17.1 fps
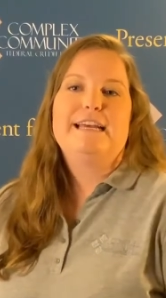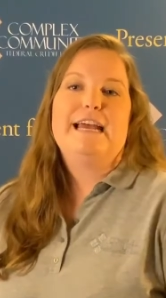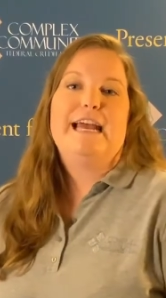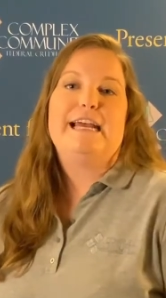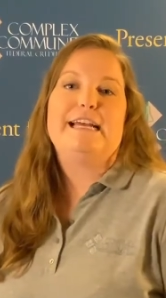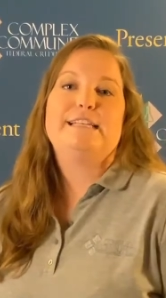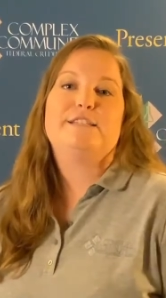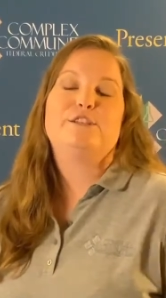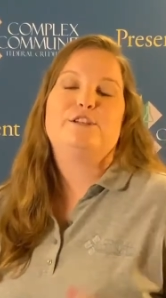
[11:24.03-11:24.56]

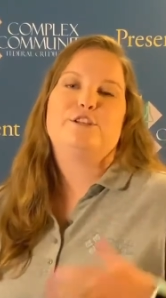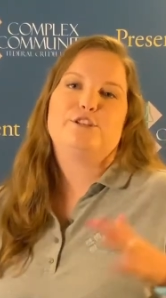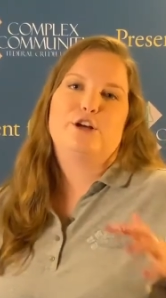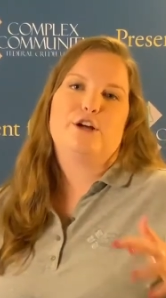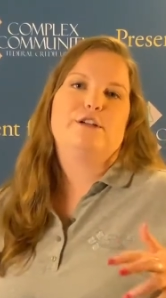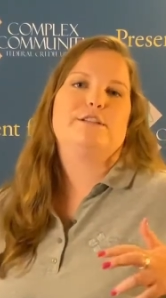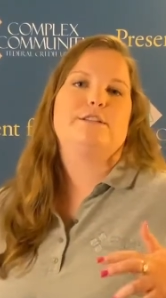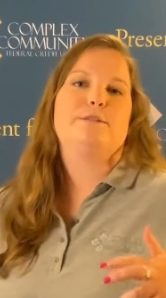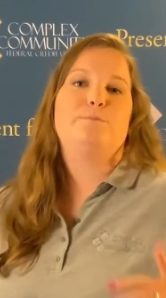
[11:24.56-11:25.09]
is to
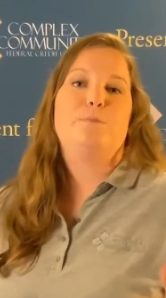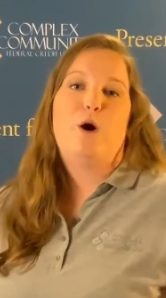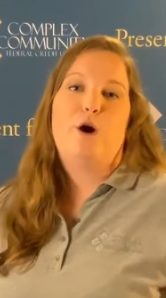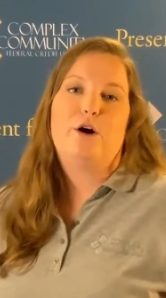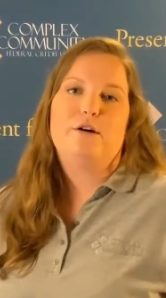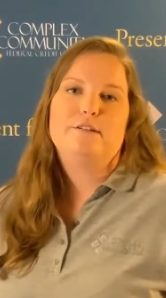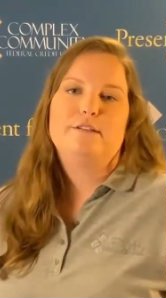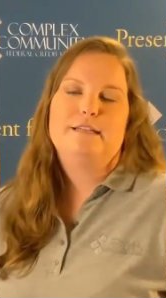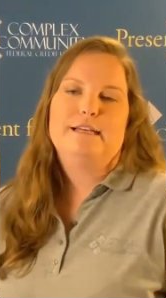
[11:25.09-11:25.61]
start
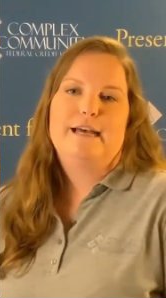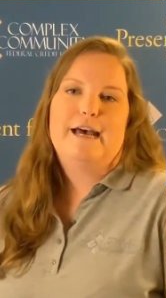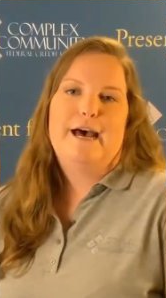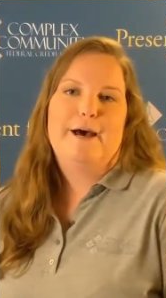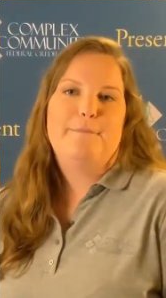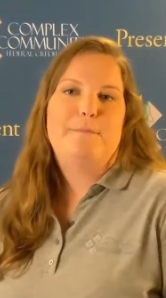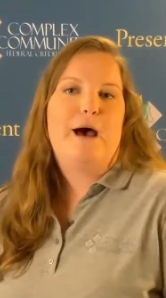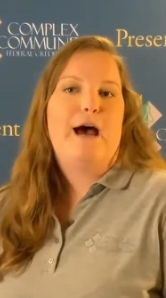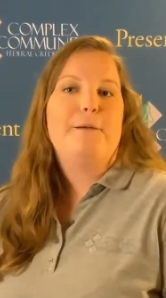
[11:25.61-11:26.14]
small.
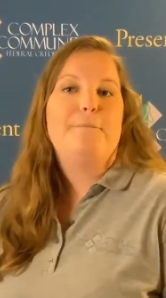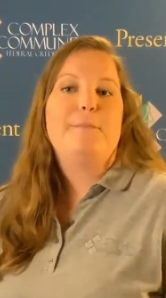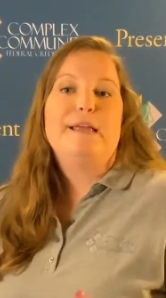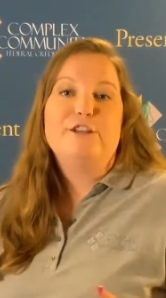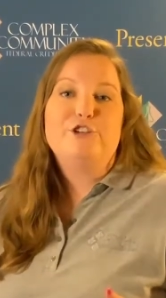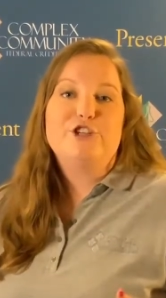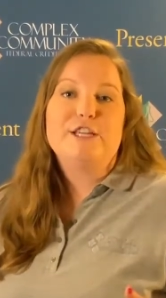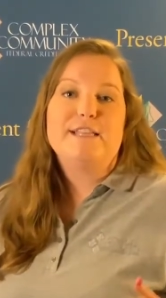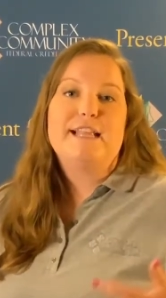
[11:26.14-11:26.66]
I
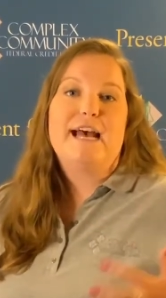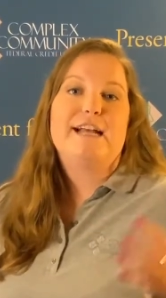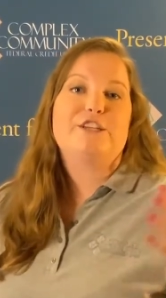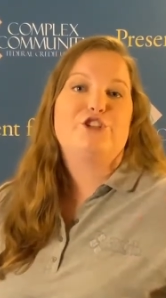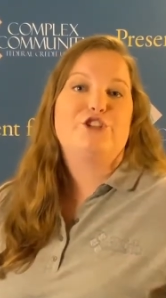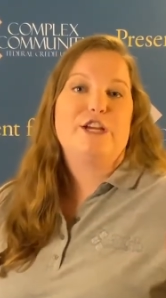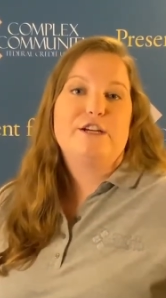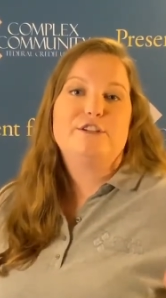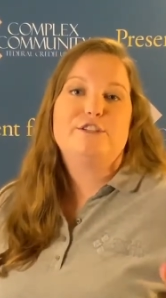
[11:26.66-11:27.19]
mentioned that
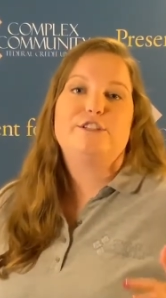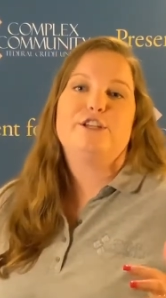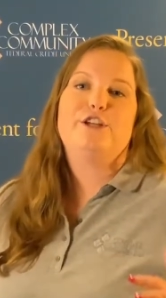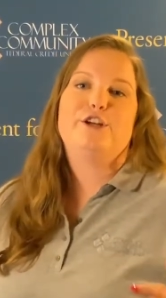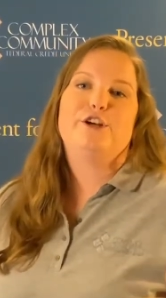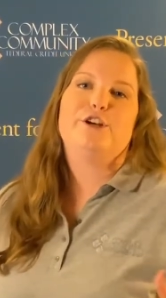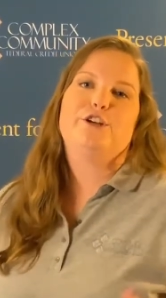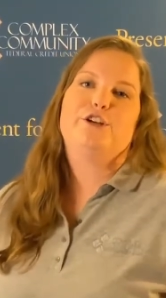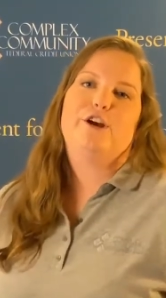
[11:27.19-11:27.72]
shared
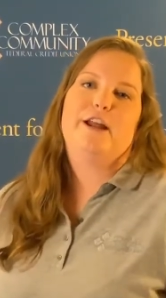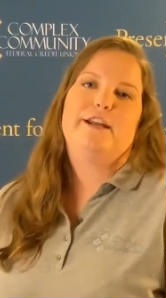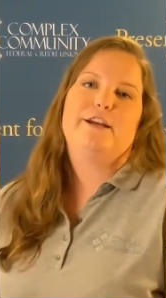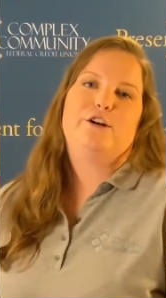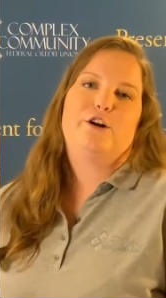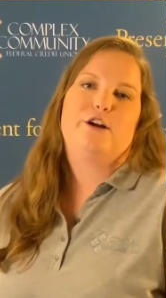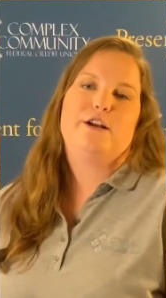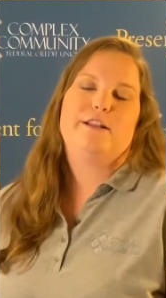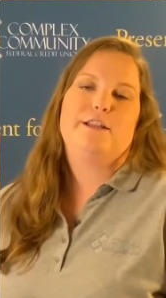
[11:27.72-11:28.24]
secured credit
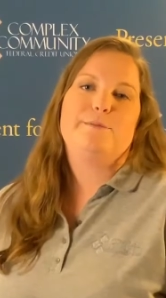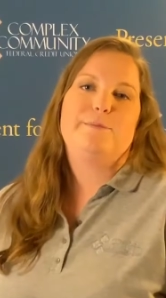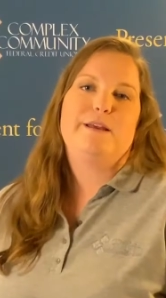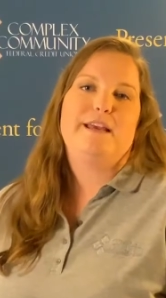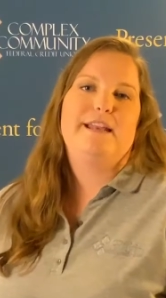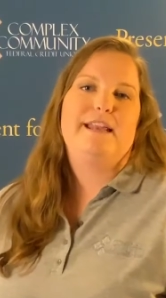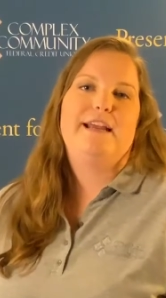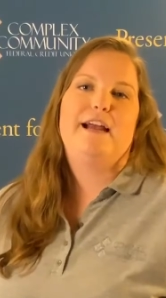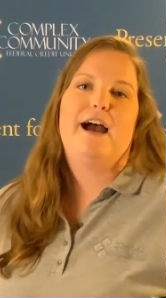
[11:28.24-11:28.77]
card at the
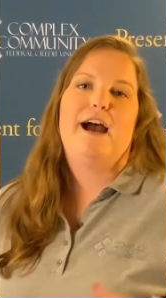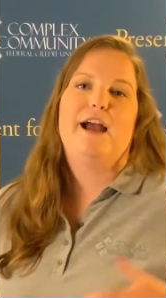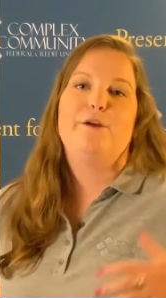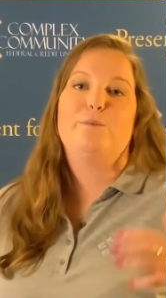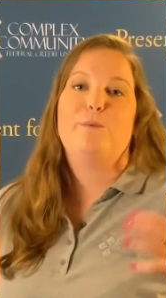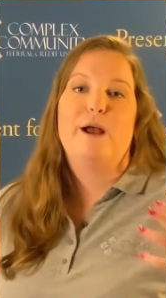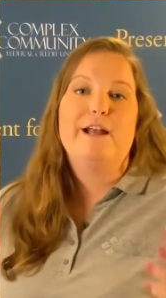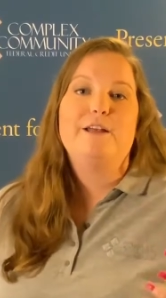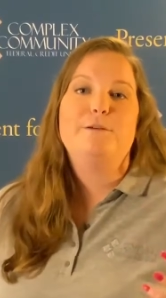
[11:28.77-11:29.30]
beginning. I
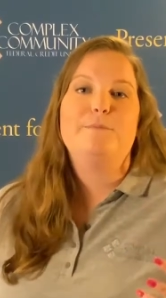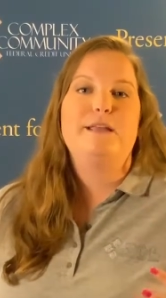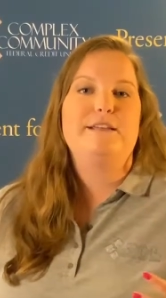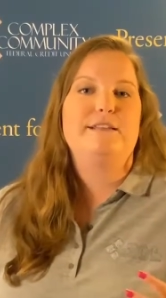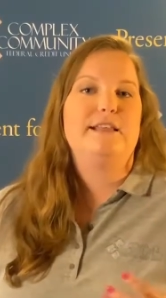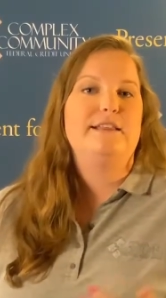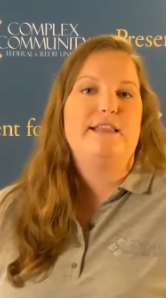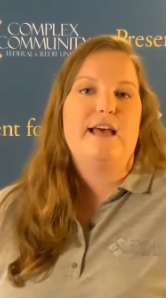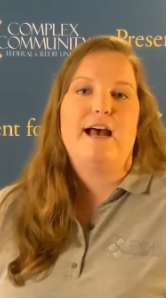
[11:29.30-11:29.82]
recommend
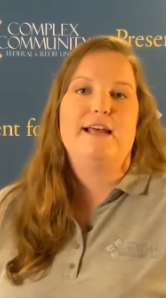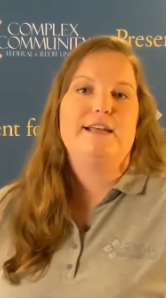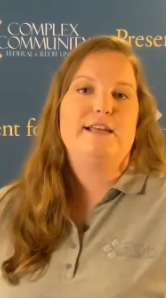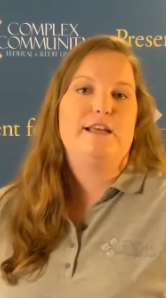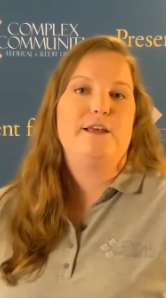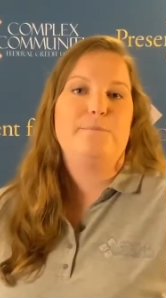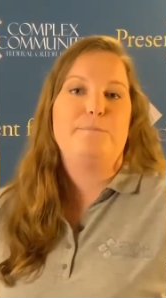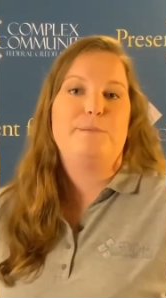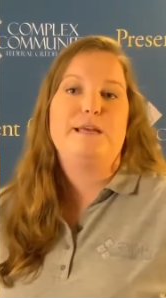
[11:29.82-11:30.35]
that
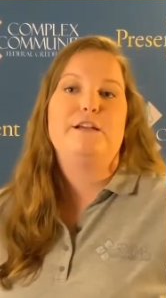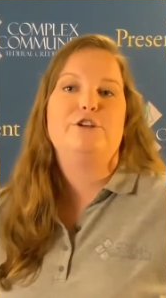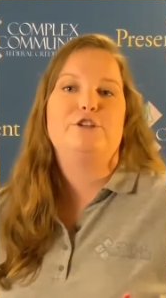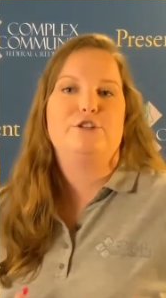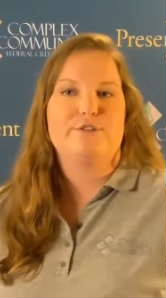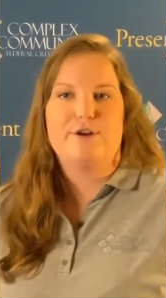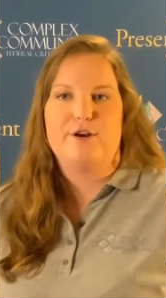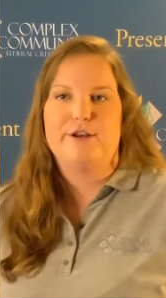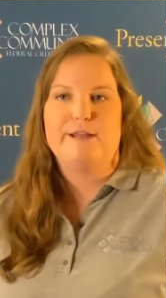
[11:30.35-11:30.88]
be your
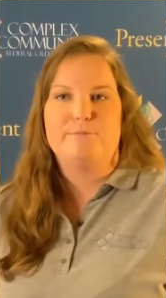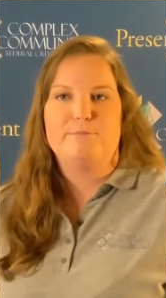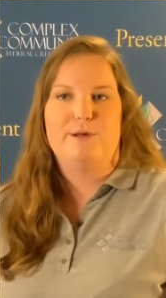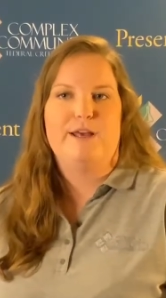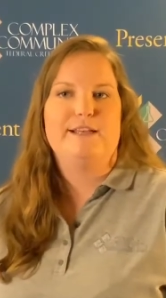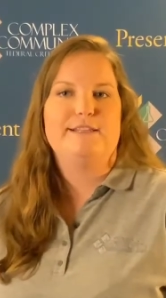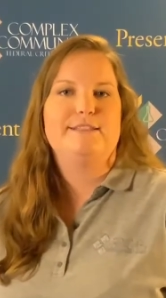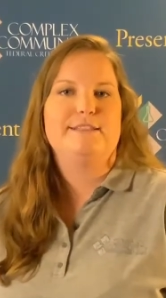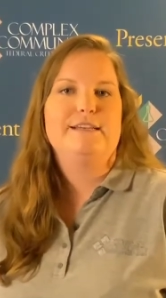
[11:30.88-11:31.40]
starting
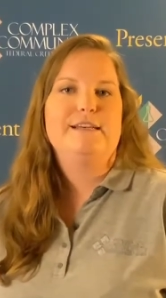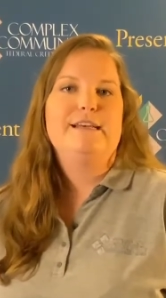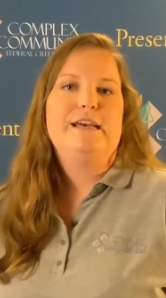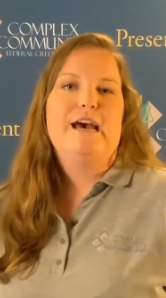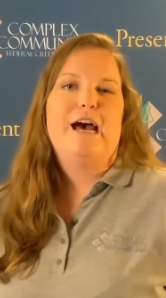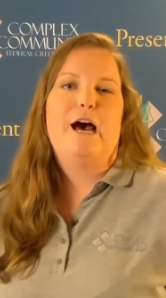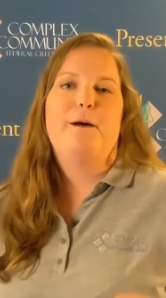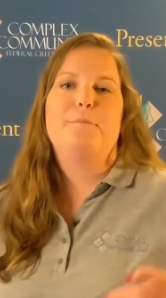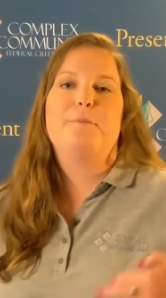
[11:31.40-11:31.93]
place.
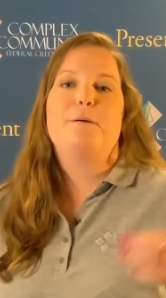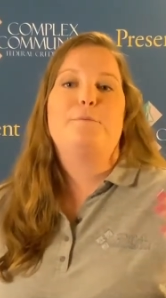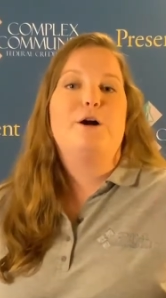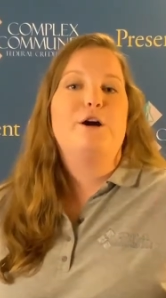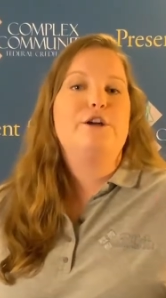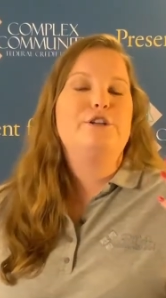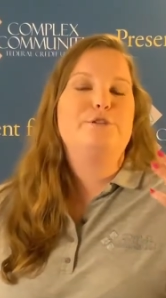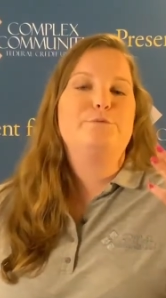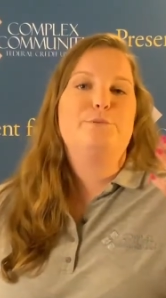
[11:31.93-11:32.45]

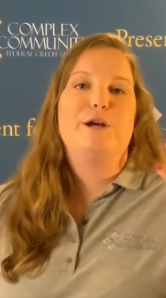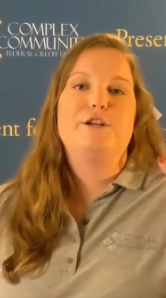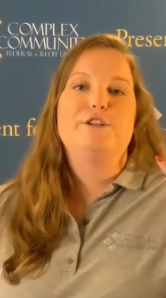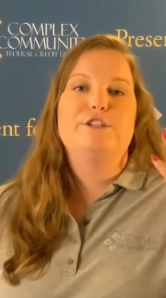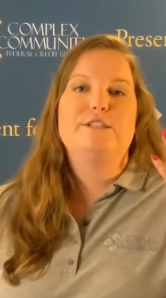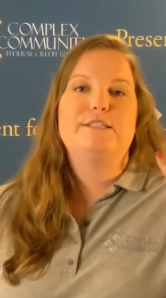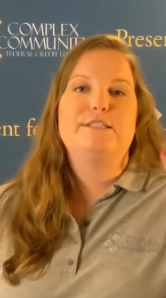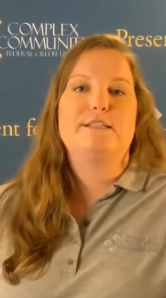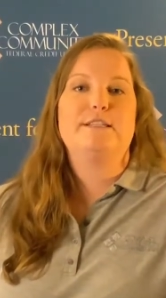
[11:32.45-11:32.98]

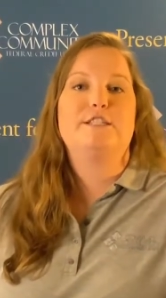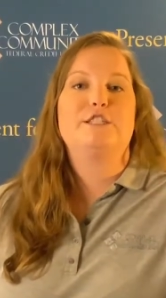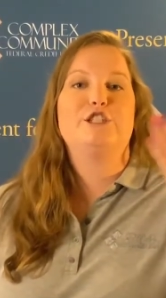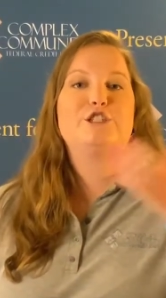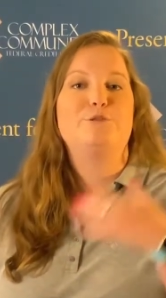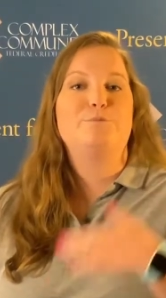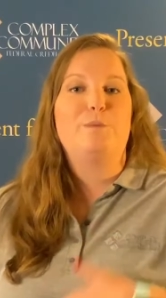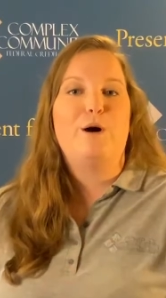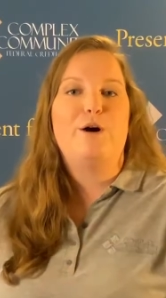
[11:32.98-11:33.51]
Purchase
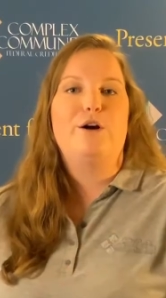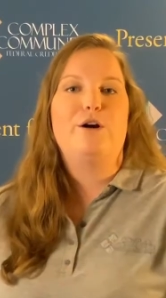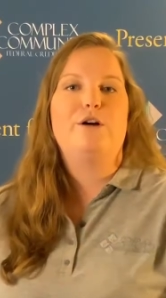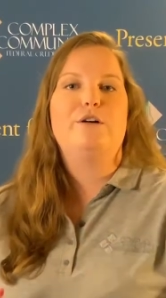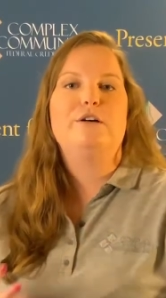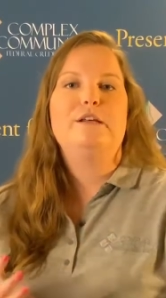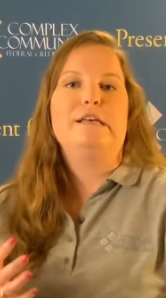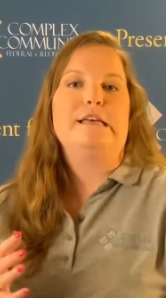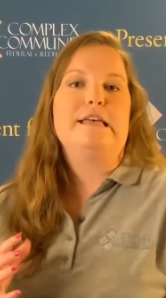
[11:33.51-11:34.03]

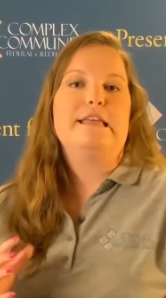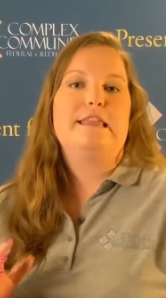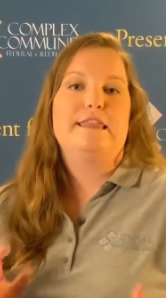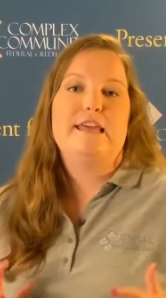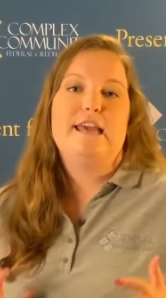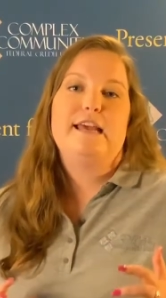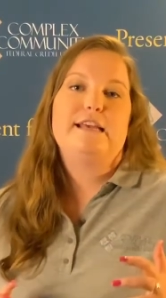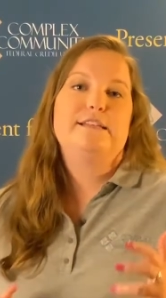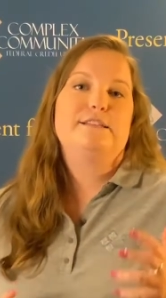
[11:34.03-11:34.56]
small
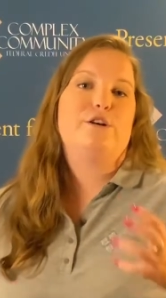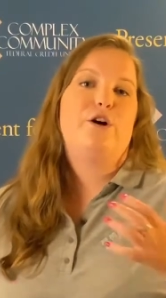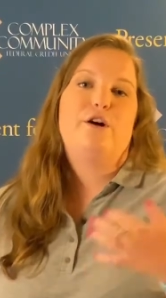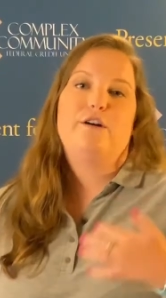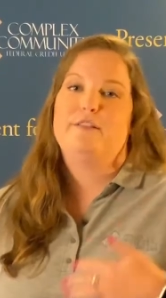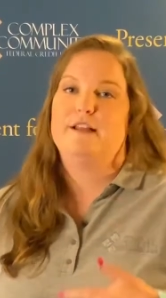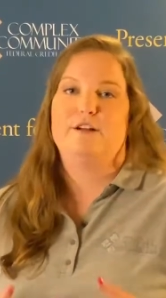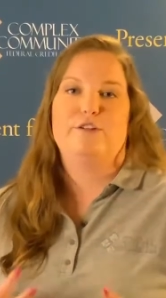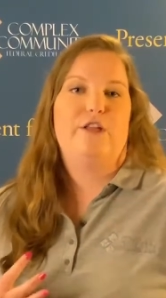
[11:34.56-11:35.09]
things
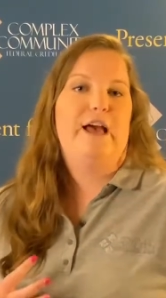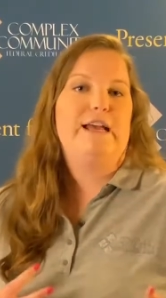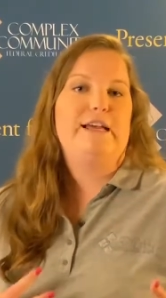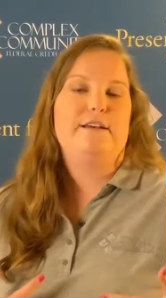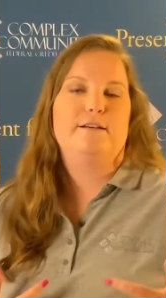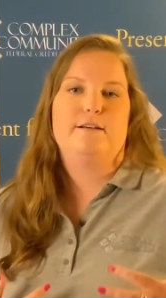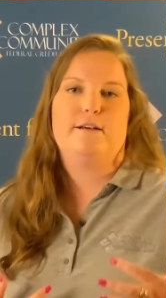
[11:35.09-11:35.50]
on there, like